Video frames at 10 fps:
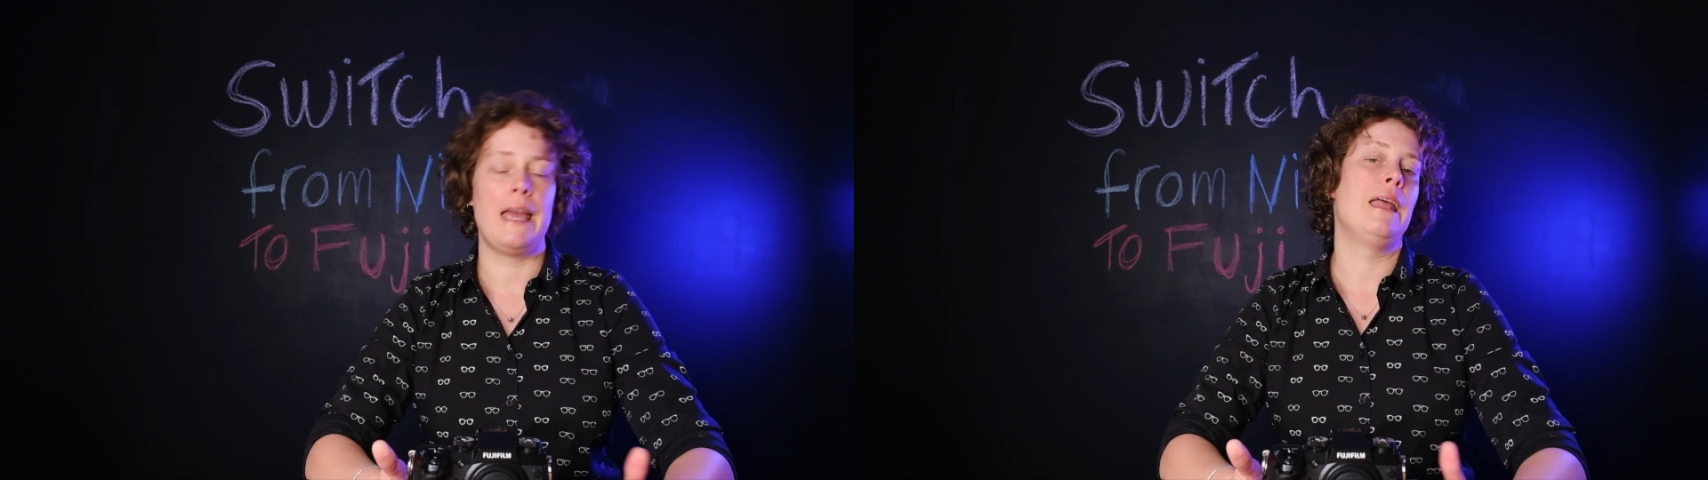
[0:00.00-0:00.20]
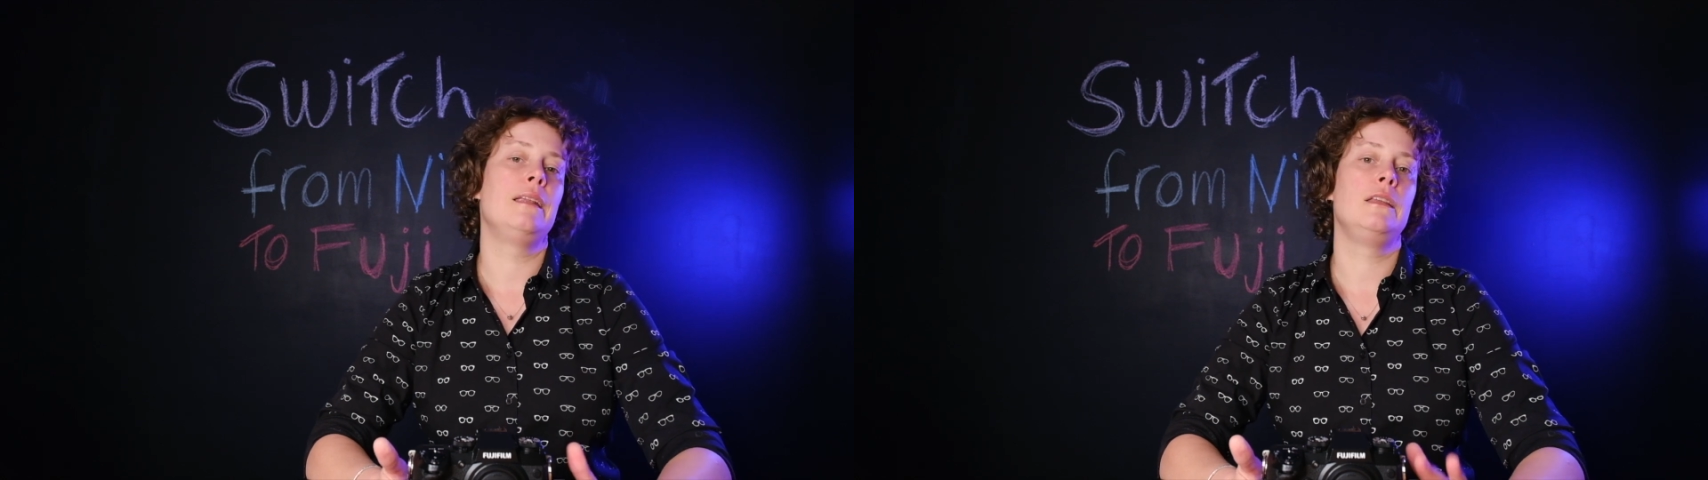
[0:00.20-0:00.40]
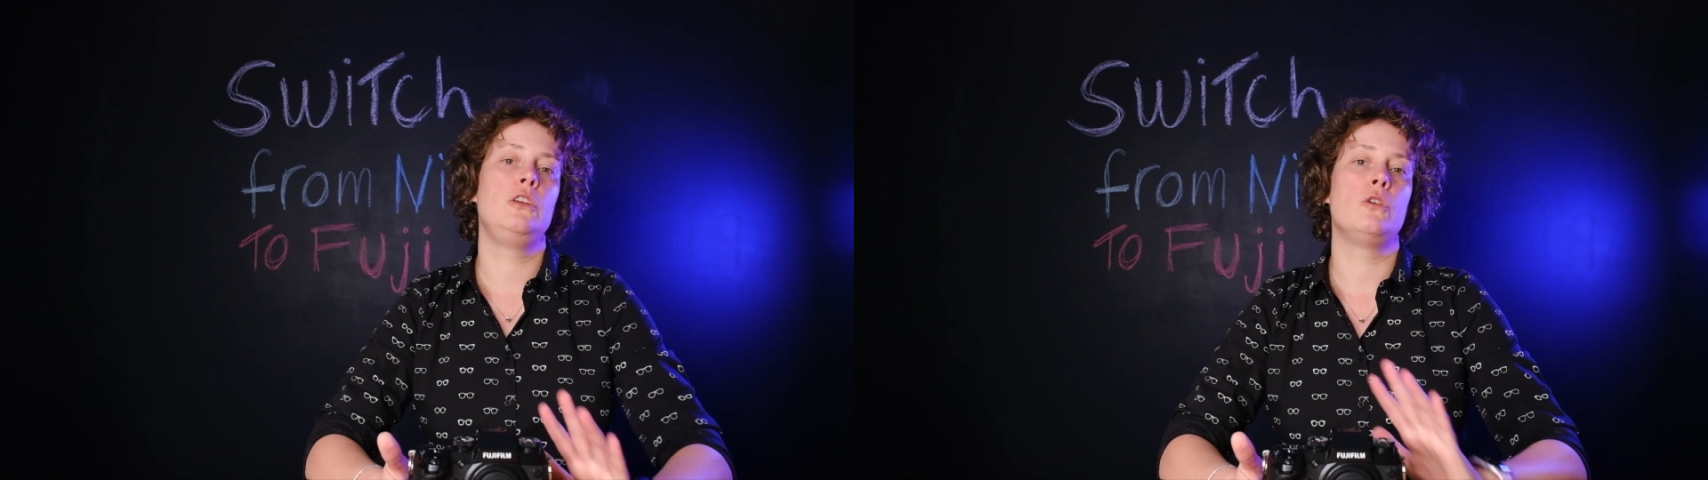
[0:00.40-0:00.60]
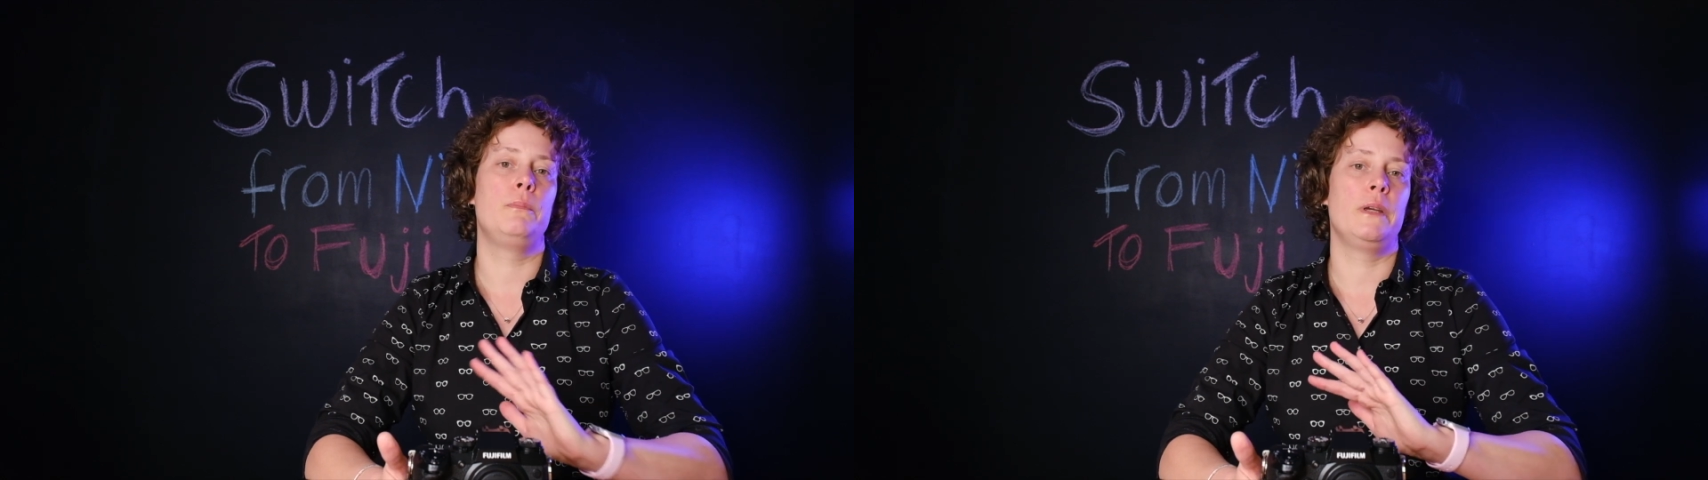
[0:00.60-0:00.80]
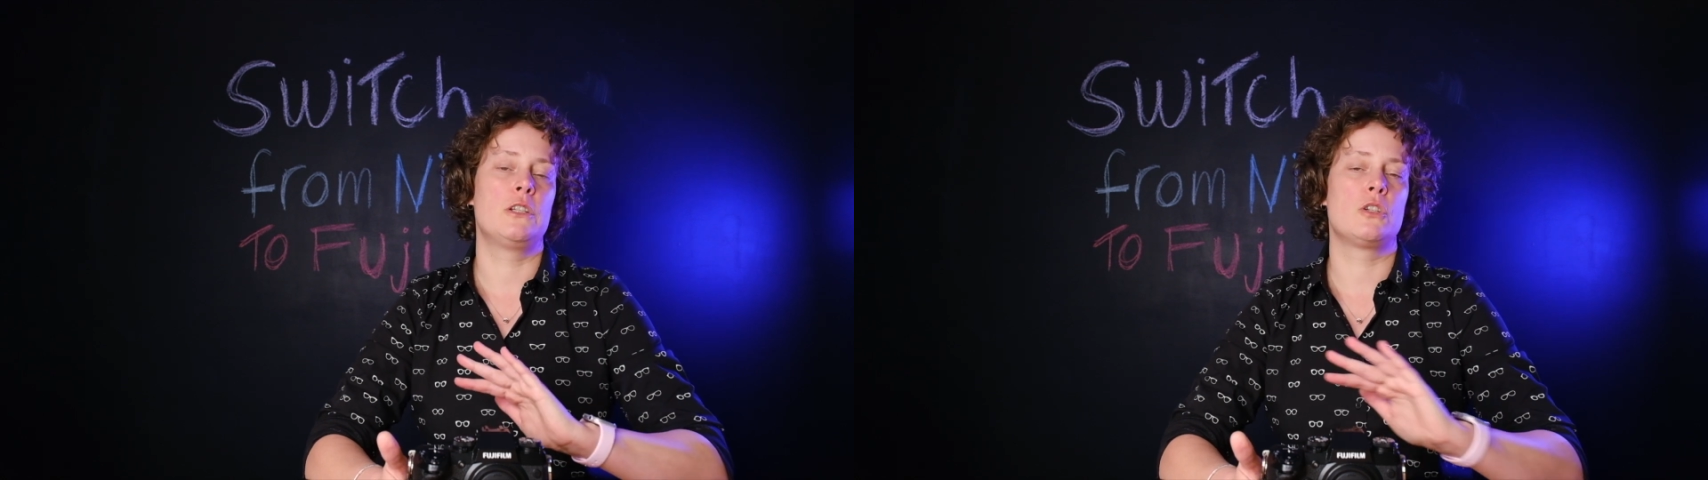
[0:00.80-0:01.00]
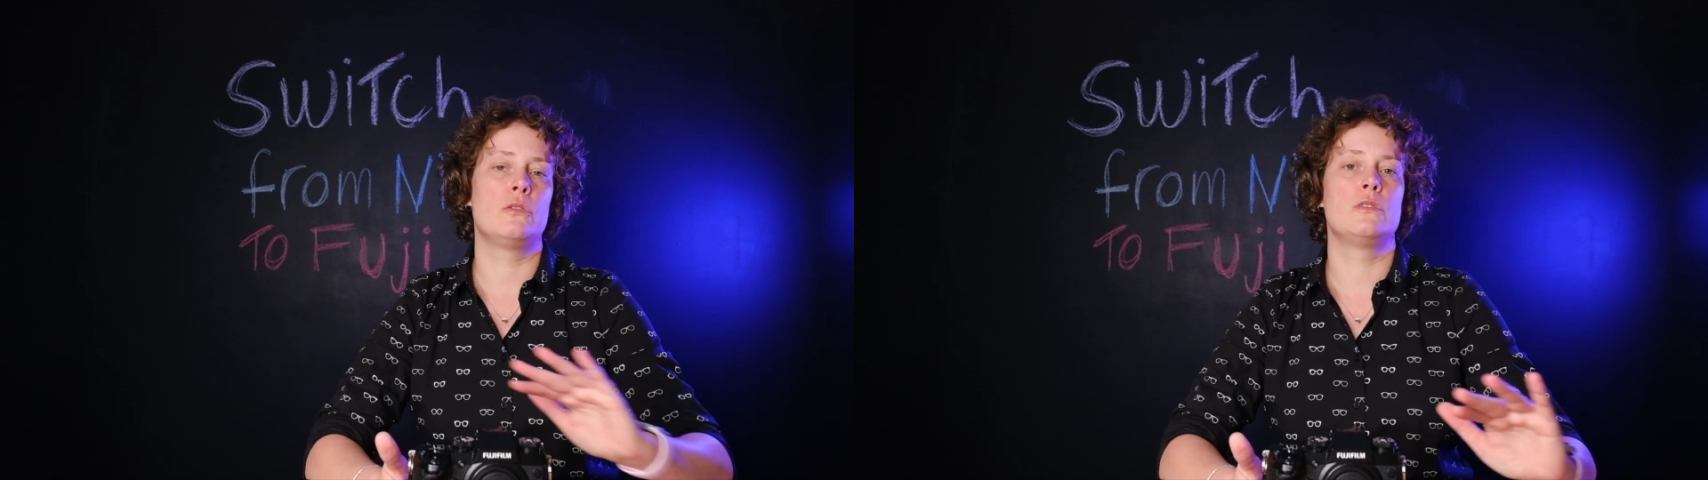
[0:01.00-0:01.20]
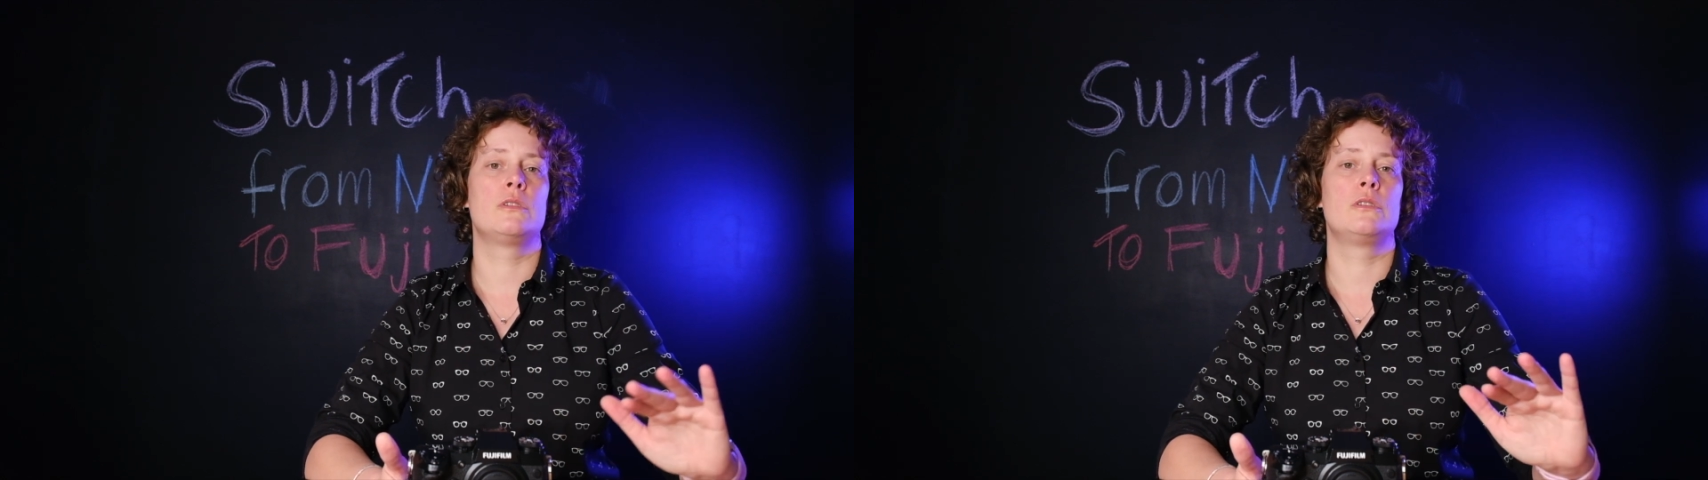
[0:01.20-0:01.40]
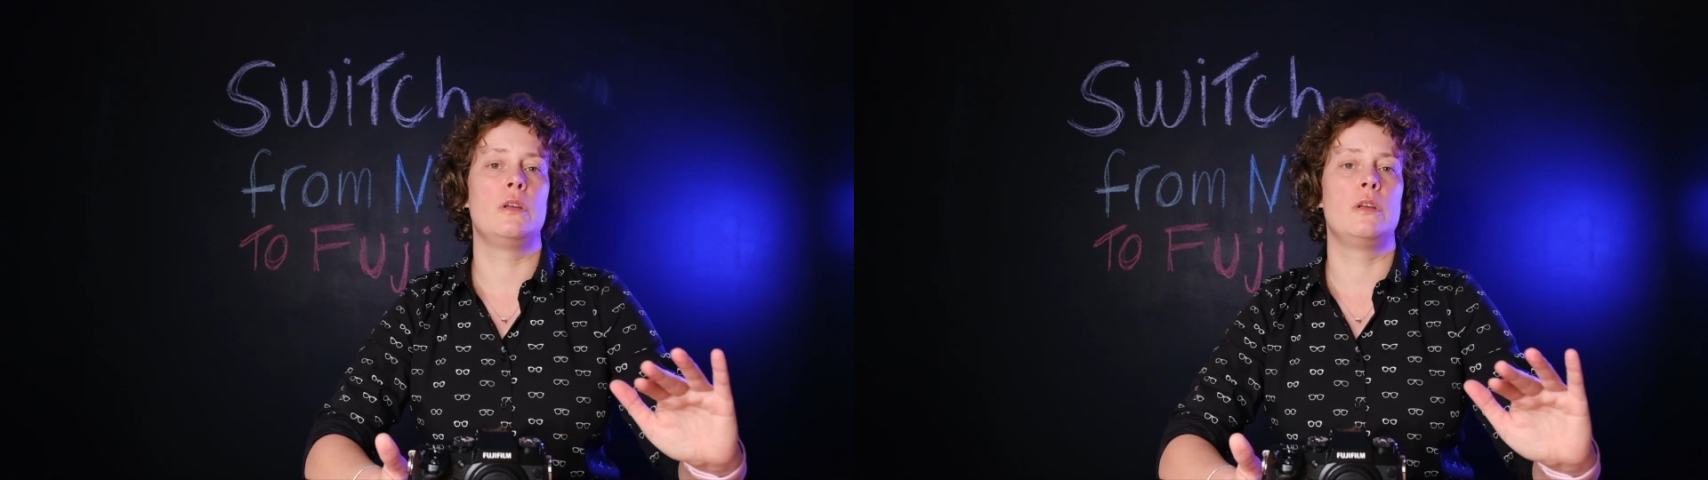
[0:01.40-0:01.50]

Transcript: and your pictures,